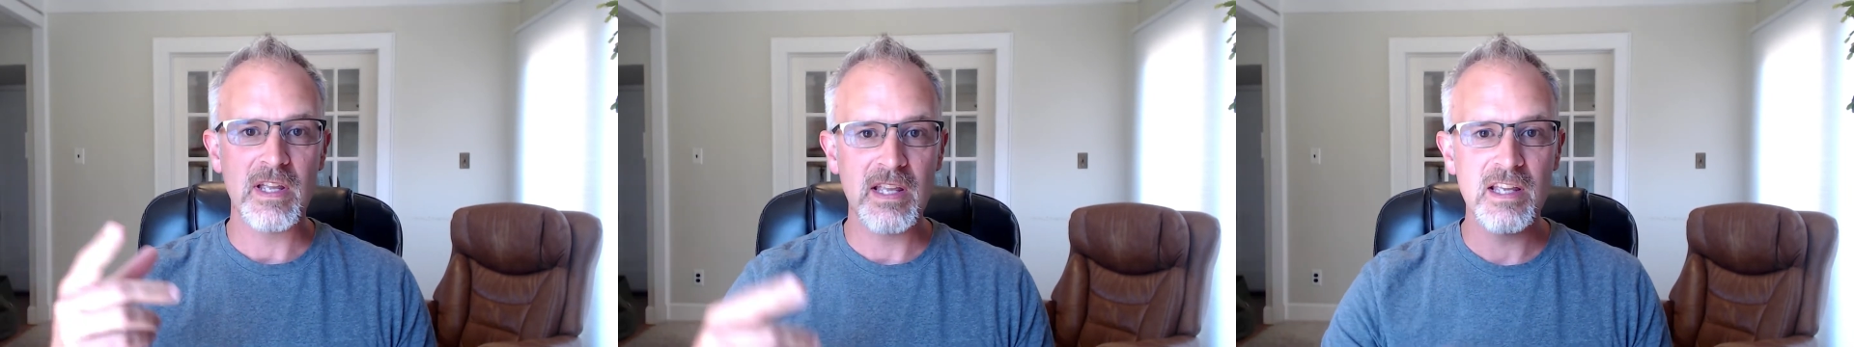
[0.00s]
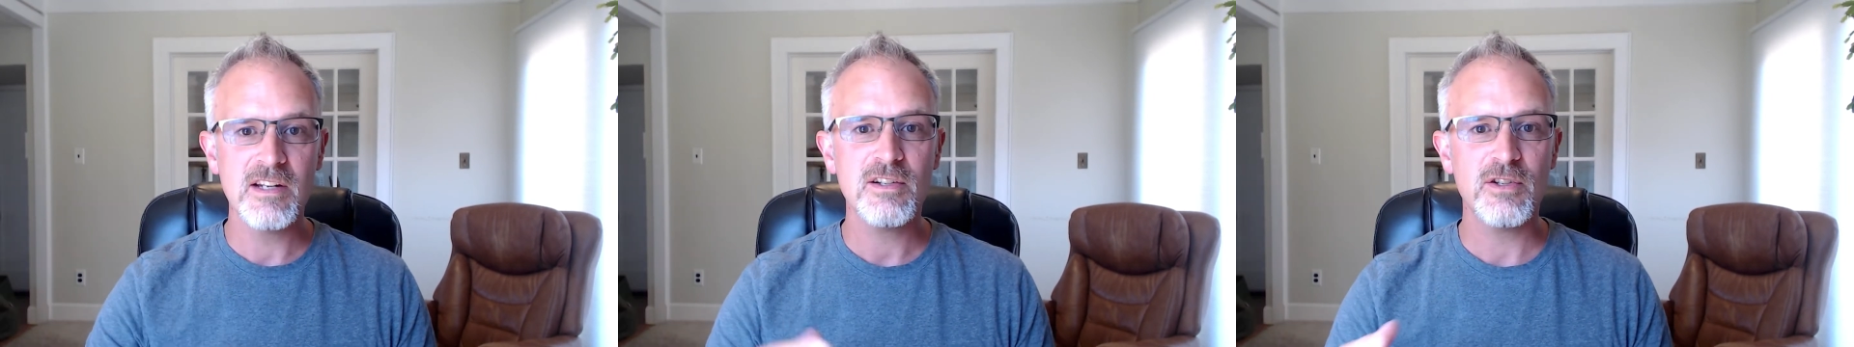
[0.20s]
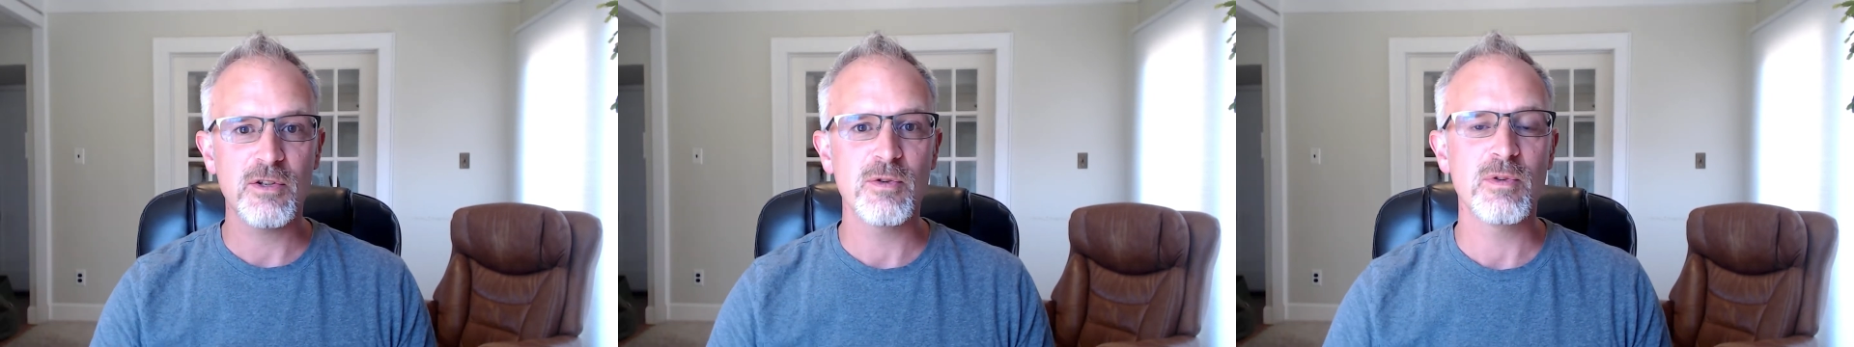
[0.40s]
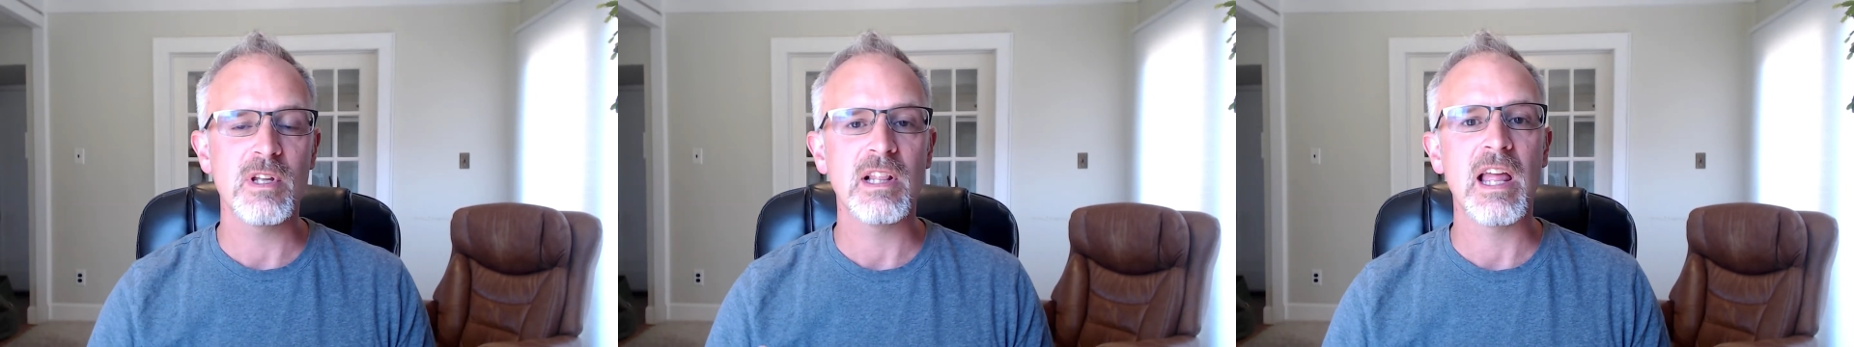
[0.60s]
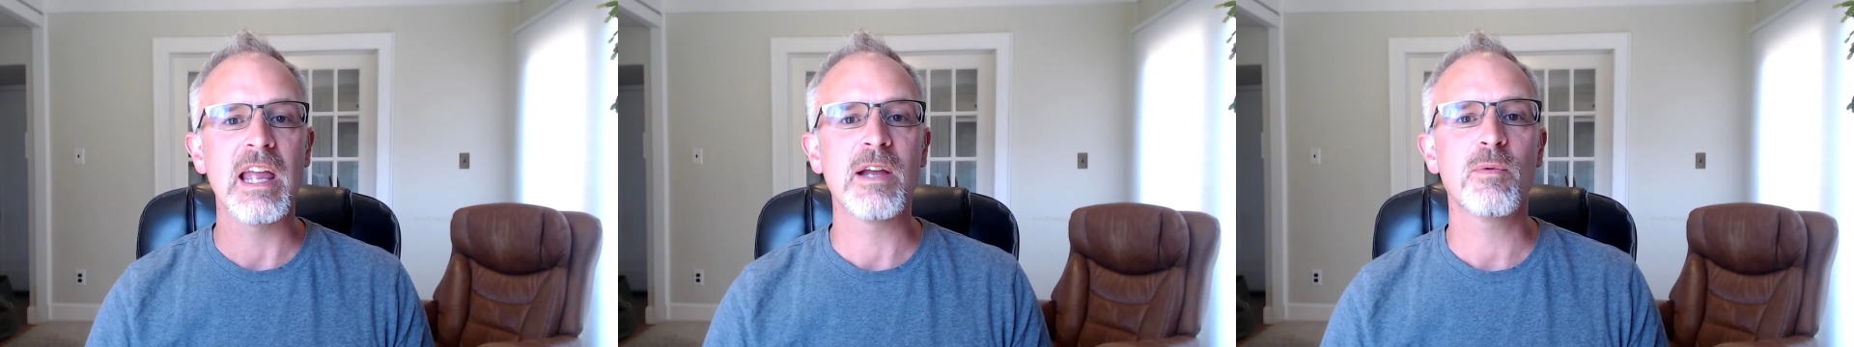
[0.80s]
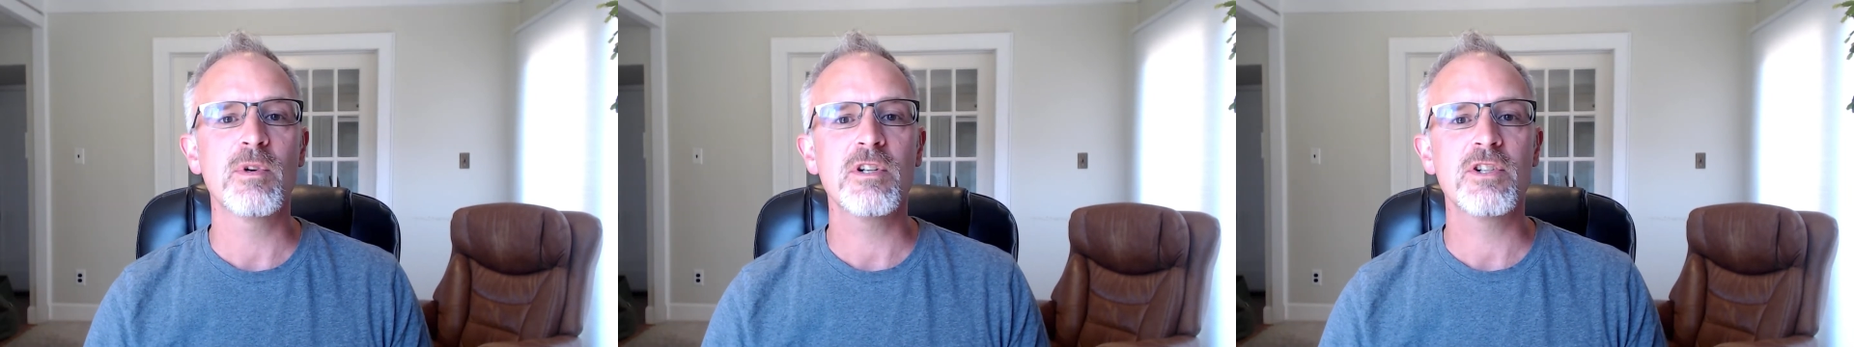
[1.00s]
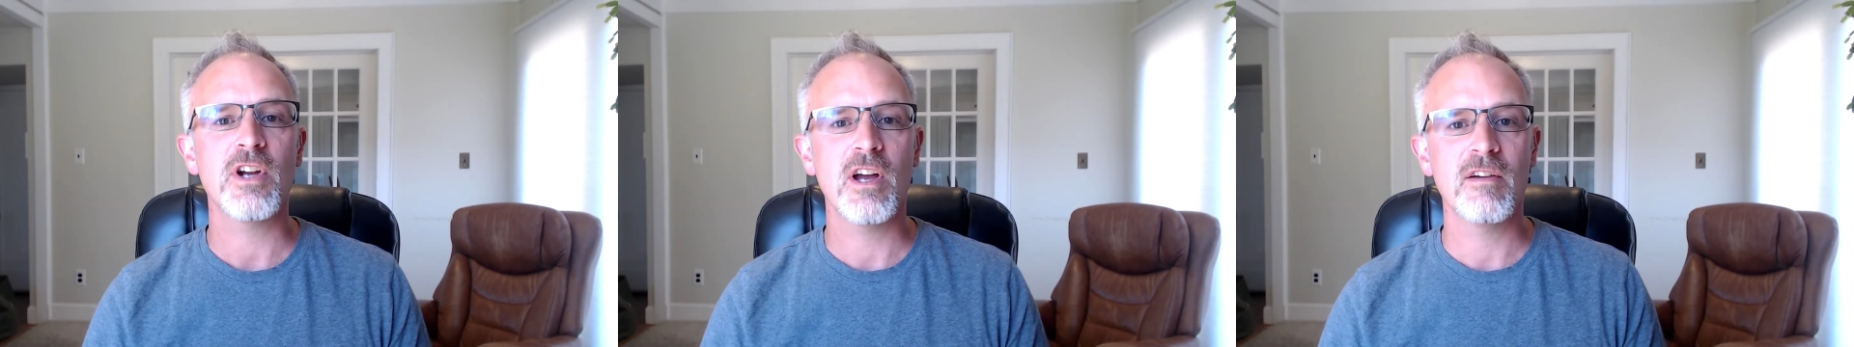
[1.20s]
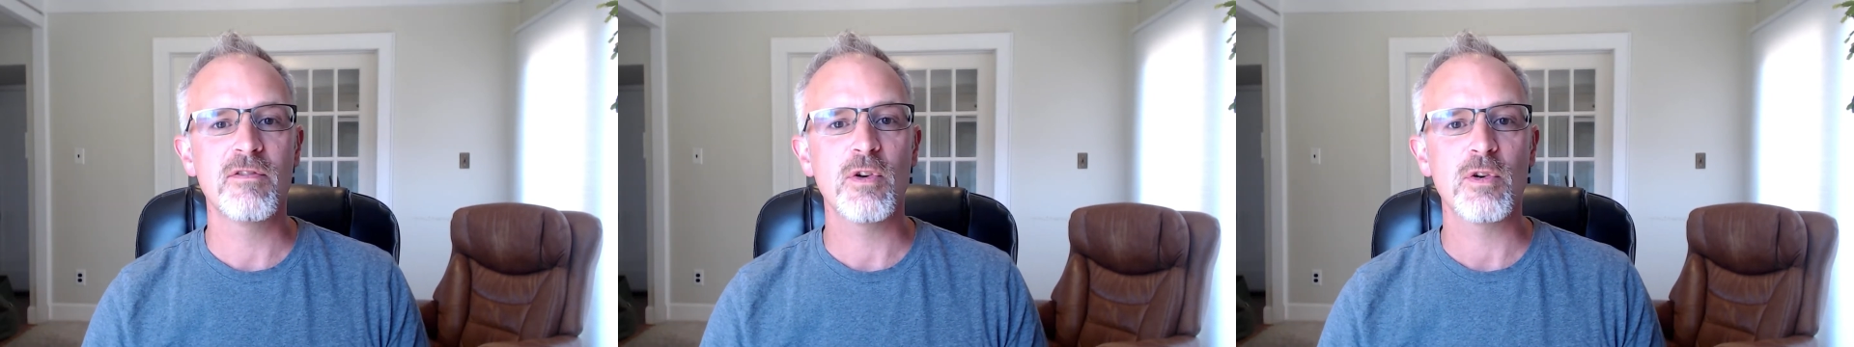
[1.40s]
into the language
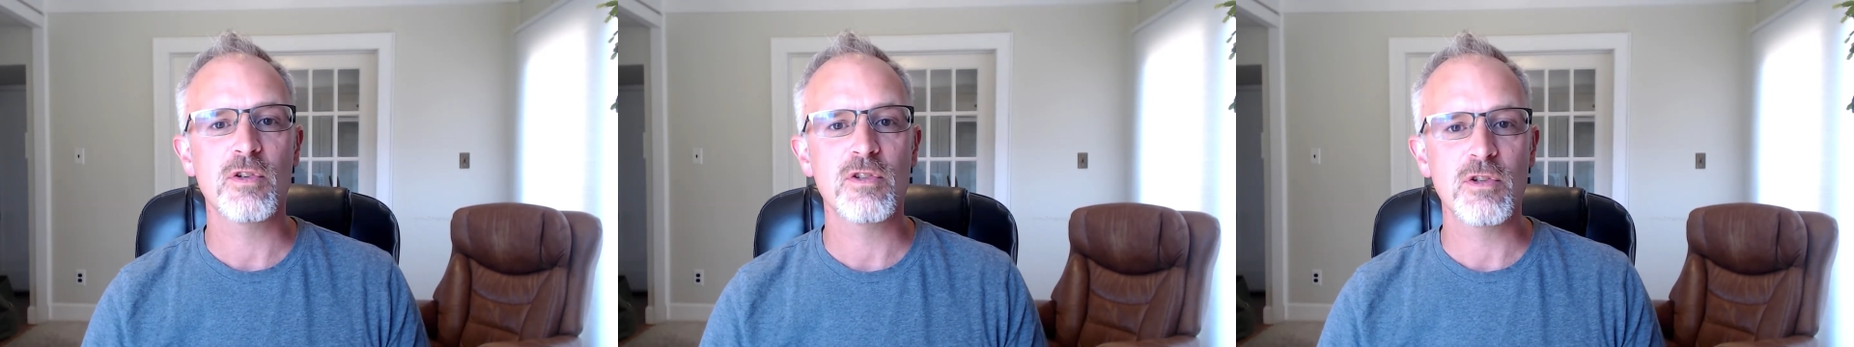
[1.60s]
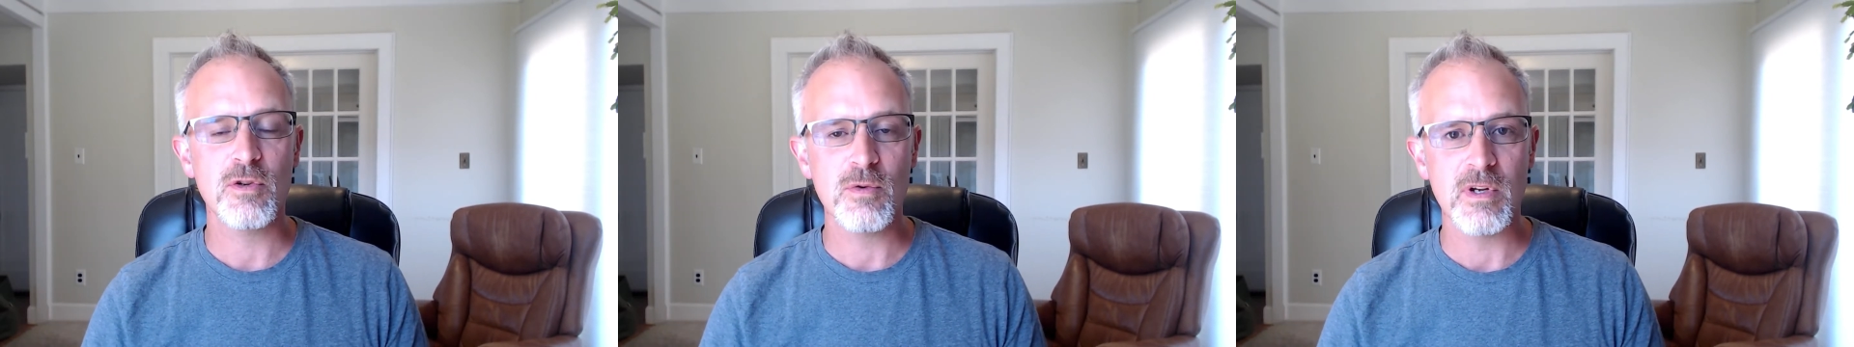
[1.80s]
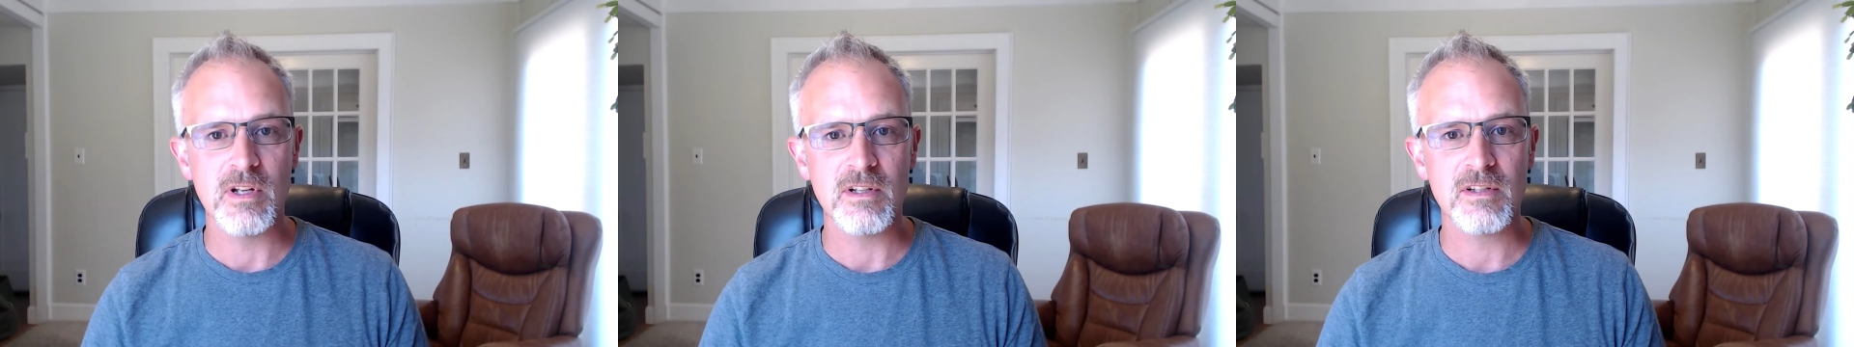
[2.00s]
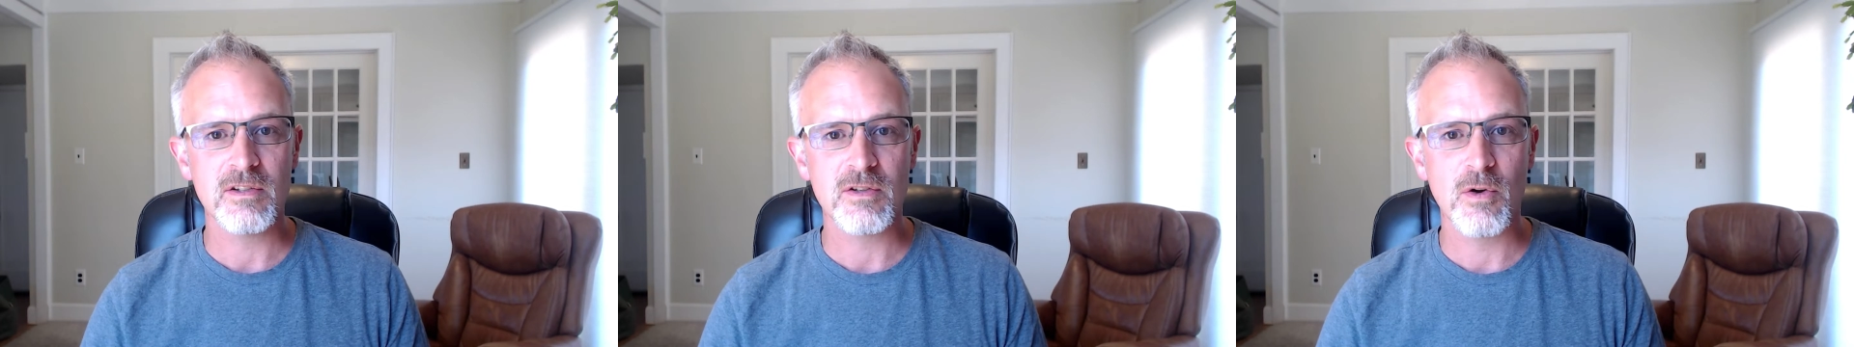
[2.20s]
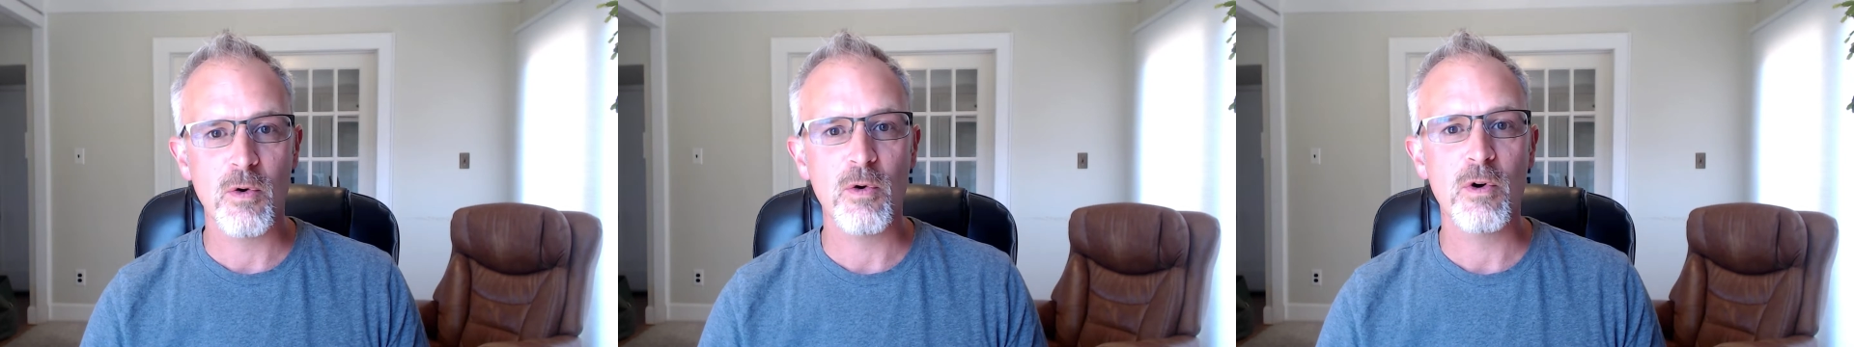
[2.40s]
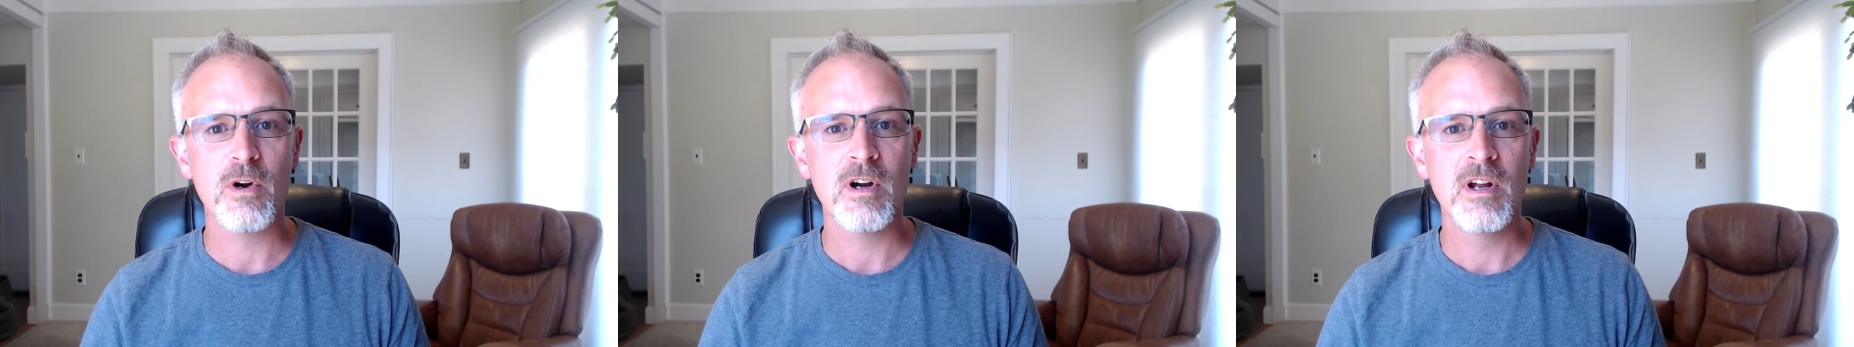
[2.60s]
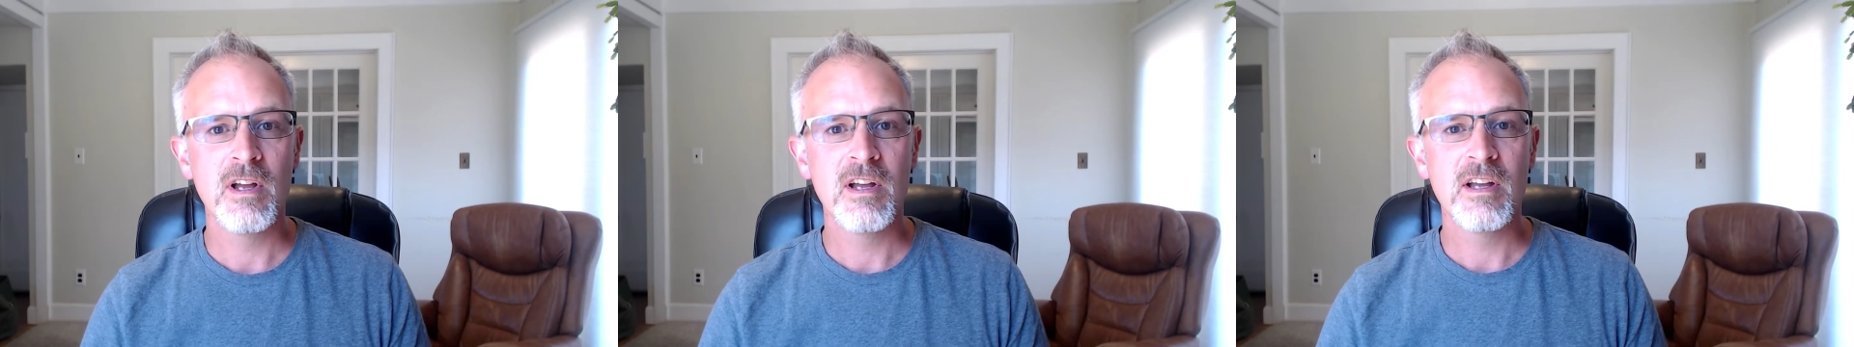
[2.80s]
of your students or